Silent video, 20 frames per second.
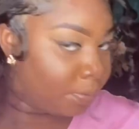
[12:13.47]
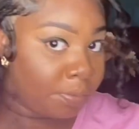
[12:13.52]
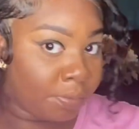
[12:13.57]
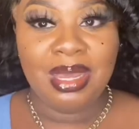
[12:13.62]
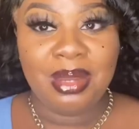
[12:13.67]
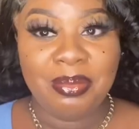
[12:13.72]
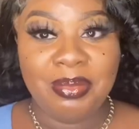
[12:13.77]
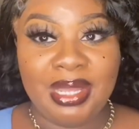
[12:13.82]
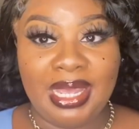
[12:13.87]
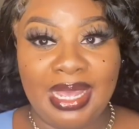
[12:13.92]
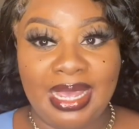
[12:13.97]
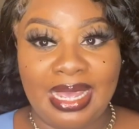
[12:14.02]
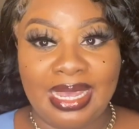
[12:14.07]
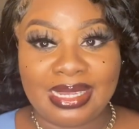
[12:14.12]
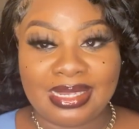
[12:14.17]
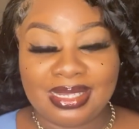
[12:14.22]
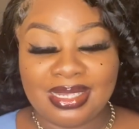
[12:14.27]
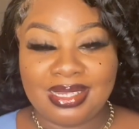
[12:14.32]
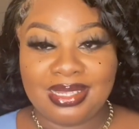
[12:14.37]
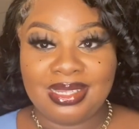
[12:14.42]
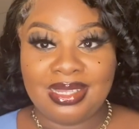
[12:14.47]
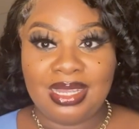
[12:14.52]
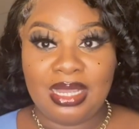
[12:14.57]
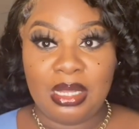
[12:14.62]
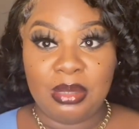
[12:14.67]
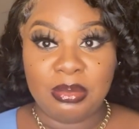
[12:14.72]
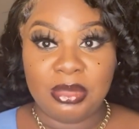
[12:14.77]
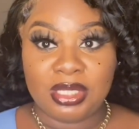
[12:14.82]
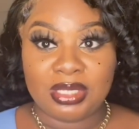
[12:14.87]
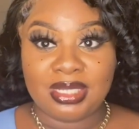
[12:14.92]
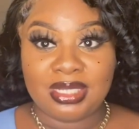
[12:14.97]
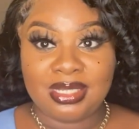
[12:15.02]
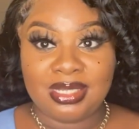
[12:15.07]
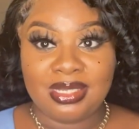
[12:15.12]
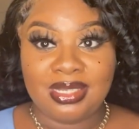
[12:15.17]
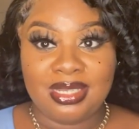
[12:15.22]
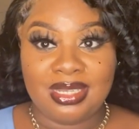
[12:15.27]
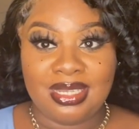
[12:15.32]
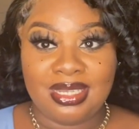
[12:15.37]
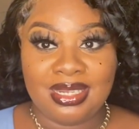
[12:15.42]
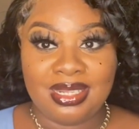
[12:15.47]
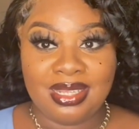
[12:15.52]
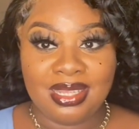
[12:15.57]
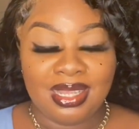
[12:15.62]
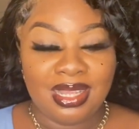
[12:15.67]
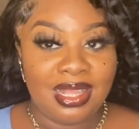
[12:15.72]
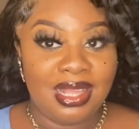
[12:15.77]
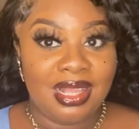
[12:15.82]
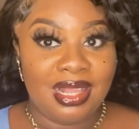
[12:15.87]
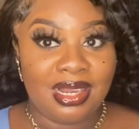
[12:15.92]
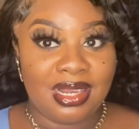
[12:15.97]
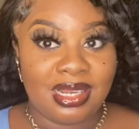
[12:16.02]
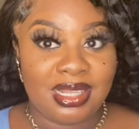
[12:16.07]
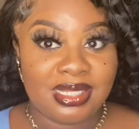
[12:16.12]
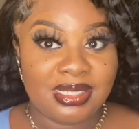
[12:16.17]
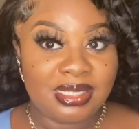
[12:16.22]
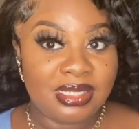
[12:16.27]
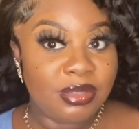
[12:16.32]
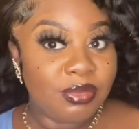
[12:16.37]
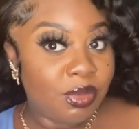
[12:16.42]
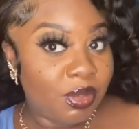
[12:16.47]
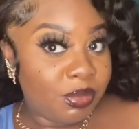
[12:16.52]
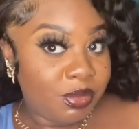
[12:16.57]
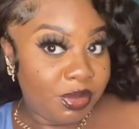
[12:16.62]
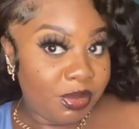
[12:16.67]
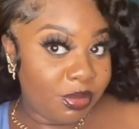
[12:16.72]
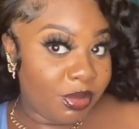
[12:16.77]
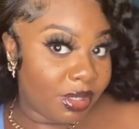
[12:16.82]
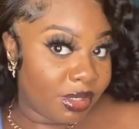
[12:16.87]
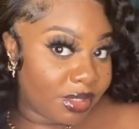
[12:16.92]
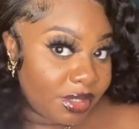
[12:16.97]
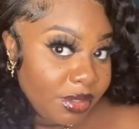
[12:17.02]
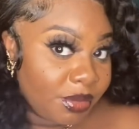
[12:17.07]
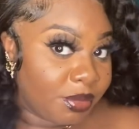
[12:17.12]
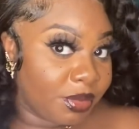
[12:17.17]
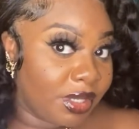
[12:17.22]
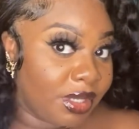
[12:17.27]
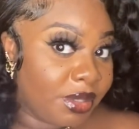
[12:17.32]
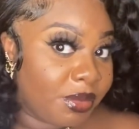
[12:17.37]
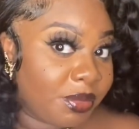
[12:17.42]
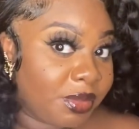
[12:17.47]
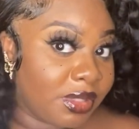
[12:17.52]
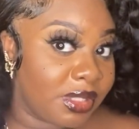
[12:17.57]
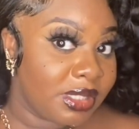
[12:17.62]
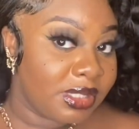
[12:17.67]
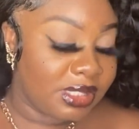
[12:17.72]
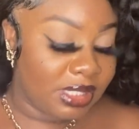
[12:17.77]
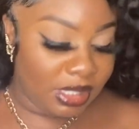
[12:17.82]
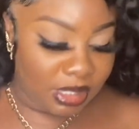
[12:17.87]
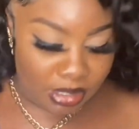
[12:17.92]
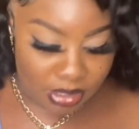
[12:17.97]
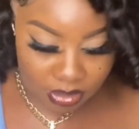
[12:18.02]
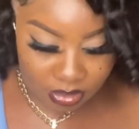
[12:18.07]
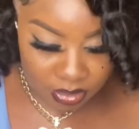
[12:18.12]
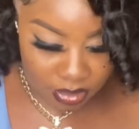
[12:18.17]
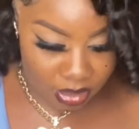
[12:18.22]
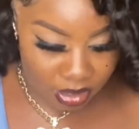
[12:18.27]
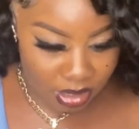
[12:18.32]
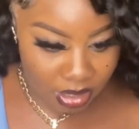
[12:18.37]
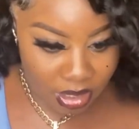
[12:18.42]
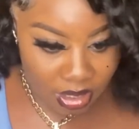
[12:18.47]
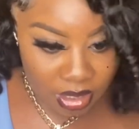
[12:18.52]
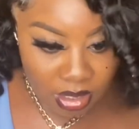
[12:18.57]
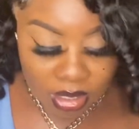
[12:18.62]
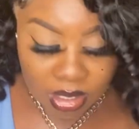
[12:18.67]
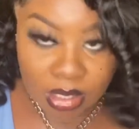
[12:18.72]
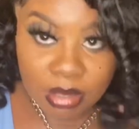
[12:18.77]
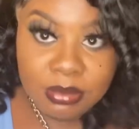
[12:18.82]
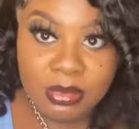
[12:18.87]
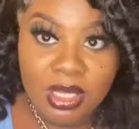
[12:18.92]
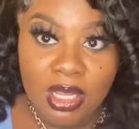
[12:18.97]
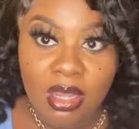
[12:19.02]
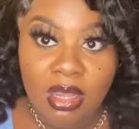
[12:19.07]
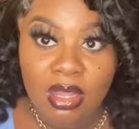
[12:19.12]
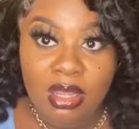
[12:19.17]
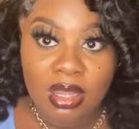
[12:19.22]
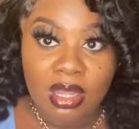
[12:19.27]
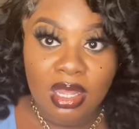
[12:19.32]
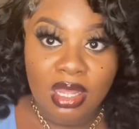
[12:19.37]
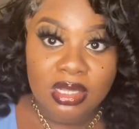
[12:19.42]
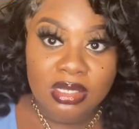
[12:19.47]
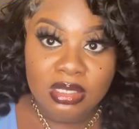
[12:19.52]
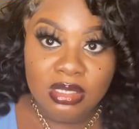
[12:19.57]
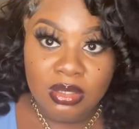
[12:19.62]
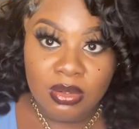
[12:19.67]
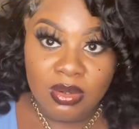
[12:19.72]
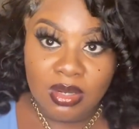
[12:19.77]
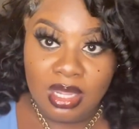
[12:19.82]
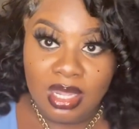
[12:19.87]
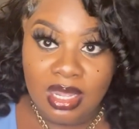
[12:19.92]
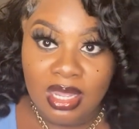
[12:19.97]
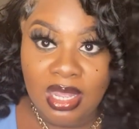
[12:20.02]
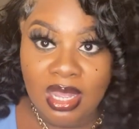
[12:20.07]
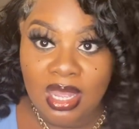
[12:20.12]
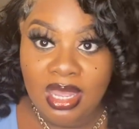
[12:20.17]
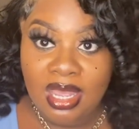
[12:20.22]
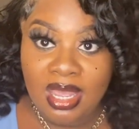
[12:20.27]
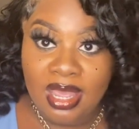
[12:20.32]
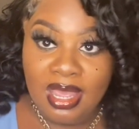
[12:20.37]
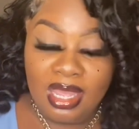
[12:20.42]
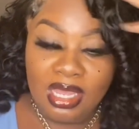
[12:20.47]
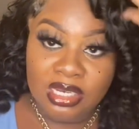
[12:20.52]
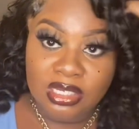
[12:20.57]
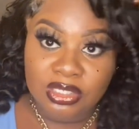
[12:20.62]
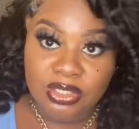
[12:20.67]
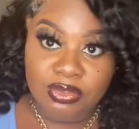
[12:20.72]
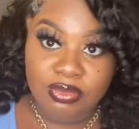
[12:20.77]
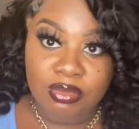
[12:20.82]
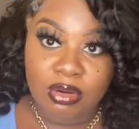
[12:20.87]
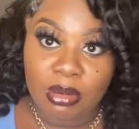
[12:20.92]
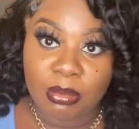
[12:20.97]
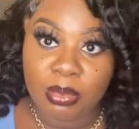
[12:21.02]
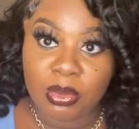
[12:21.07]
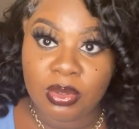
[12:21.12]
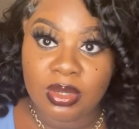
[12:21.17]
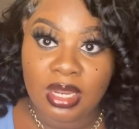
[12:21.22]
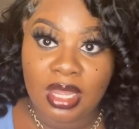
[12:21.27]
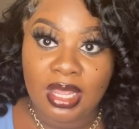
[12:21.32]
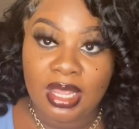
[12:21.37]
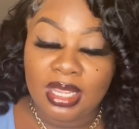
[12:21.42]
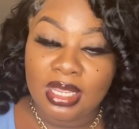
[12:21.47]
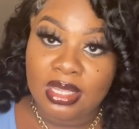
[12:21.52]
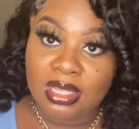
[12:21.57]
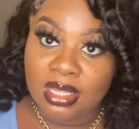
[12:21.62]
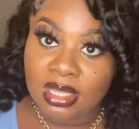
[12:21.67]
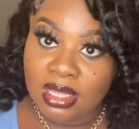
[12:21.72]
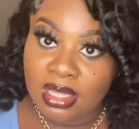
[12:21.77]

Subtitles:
I'm back. I'm looking good. Let's see what we're working with this hair. Y'all, I ain't gonna lie, I had trouble, like